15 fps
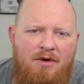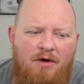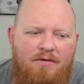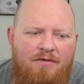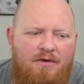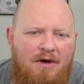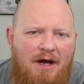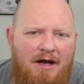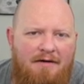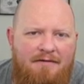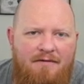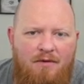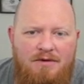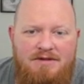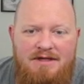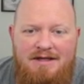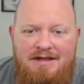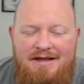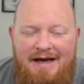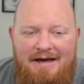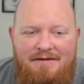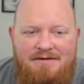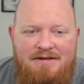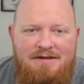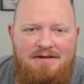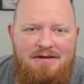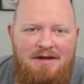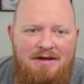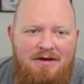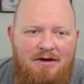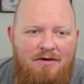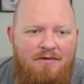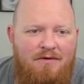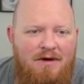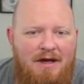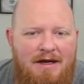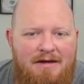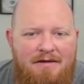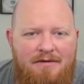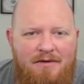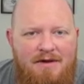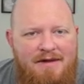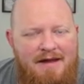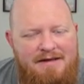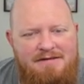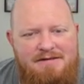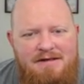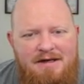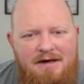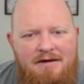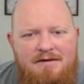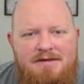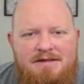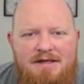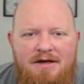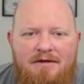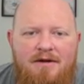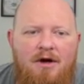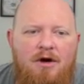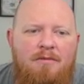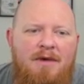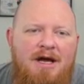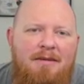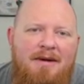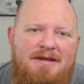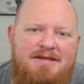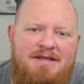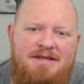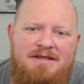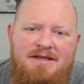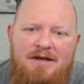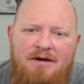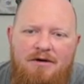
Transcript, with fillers: for like 14,000. They go for like 3,000 here. Still though, made about 1,600